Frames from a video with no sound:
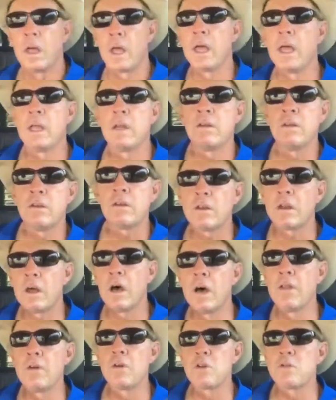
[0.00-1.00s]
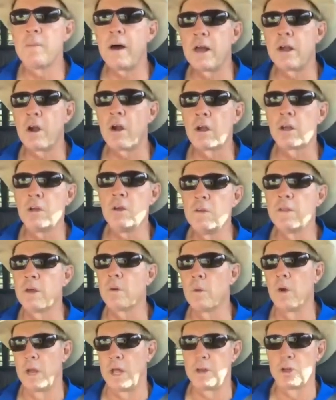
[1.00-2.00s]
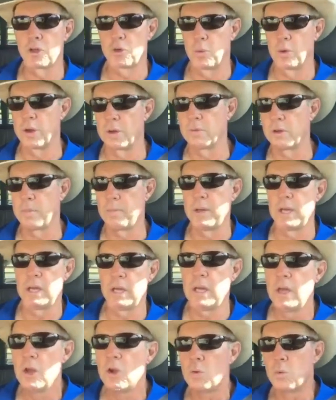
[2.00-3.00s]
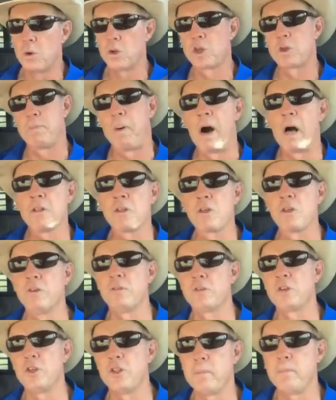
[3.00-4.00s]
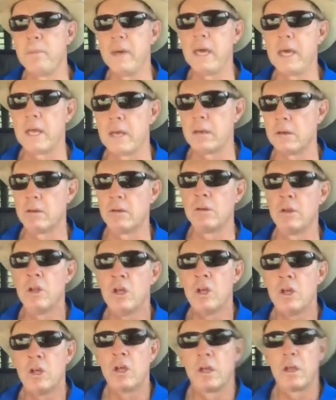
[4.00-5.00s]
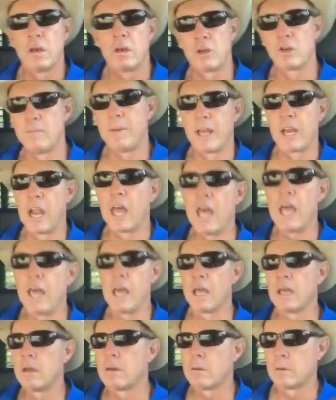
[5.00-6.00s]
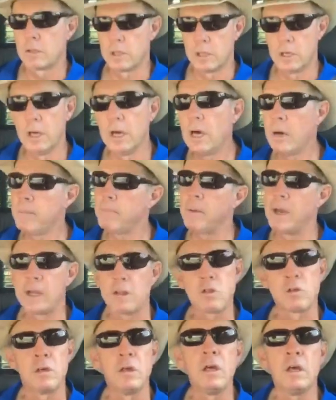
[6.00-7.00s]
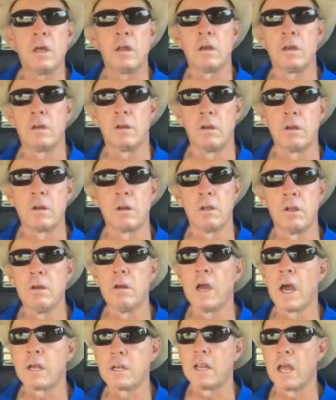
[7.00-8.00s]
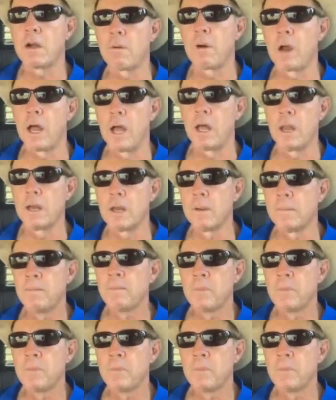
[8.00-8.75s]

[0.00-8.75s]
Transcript: And others might argue that, well, I just want them to be responsive to the bit and to my leg. Yup, that's it. You got that right.